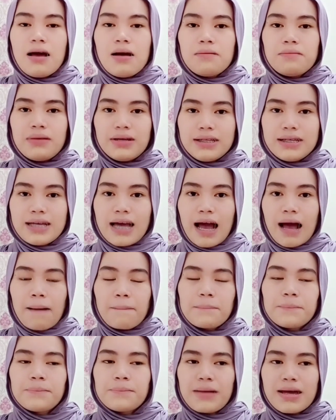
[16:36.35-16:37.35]
But yeah,
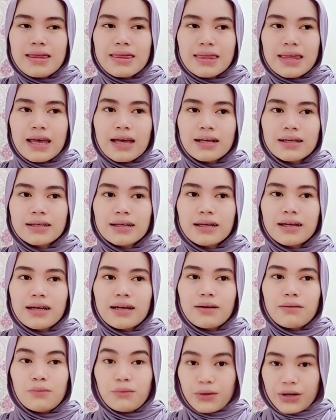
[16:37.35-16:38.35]
MedTech
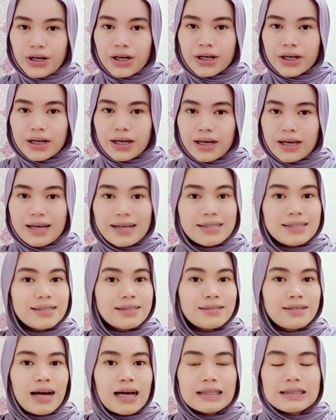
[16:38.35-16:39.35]
work is
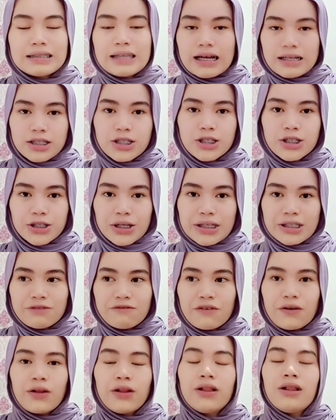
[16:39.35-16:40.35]
not that
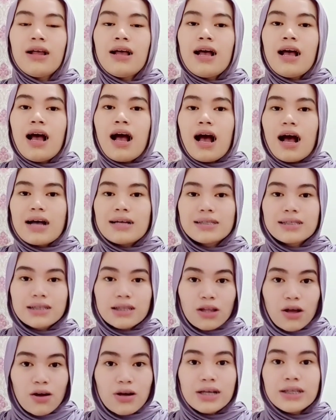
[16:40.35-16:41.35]
stressful. As
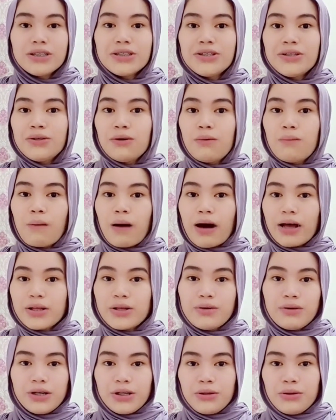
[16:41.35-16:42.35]
long as you know what
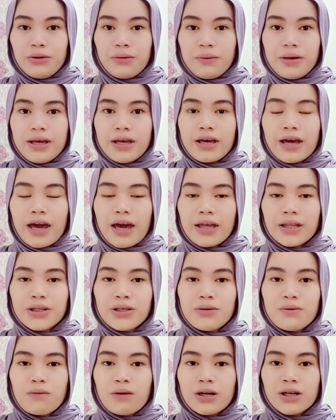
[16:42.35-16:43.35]
you're doing and
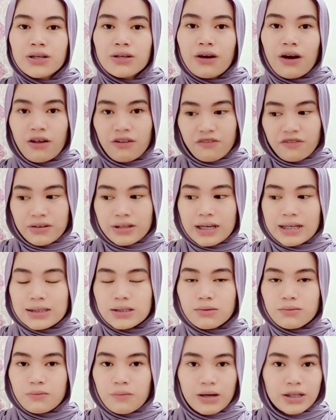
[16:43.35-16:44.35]
you are confident
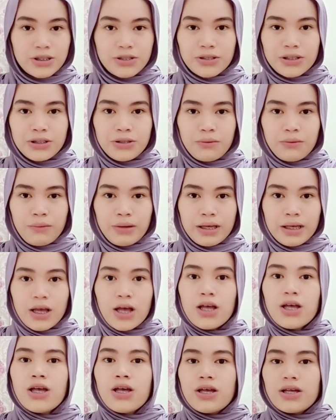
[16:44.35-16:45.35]
in what you're doing,
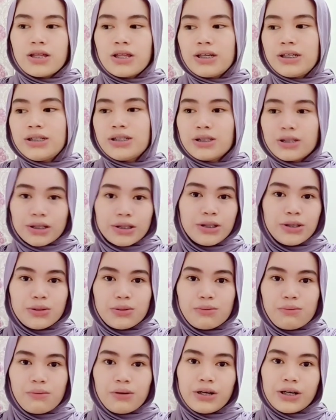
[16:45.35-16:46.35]
there's nothing
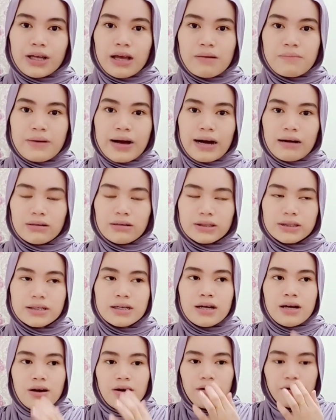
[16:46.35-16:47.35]
to worry about.
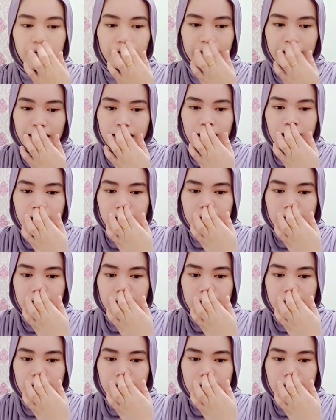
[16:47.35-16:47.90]
Okay?